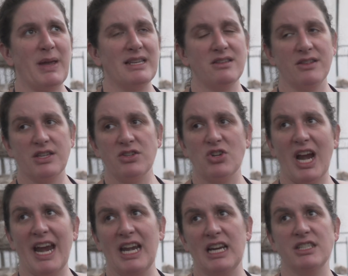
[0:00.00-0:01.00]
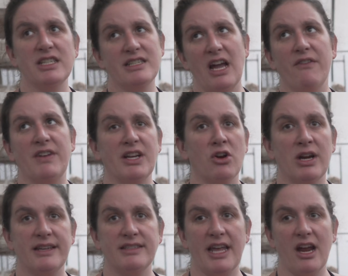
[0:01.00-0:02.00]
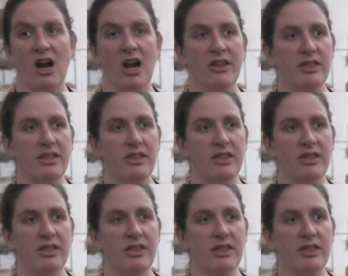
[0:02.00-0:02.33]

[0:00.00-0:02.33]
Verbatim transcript: based on the strain and just how vigorous they are.